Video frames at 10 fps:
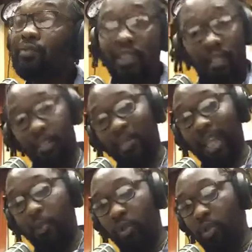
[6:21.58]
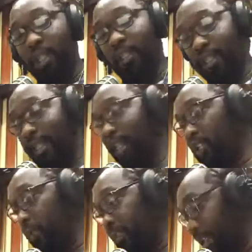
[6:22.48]
Sometimes we don't engage
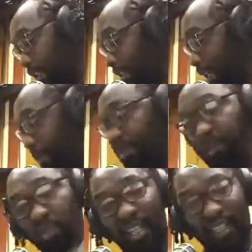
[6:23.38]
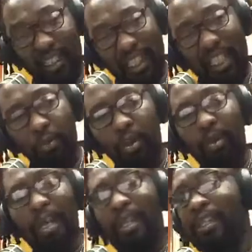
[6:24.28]
our thinking caps, we don't engage our
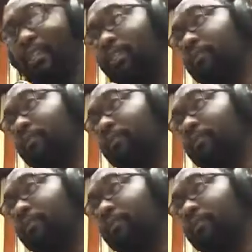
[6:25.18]
minds.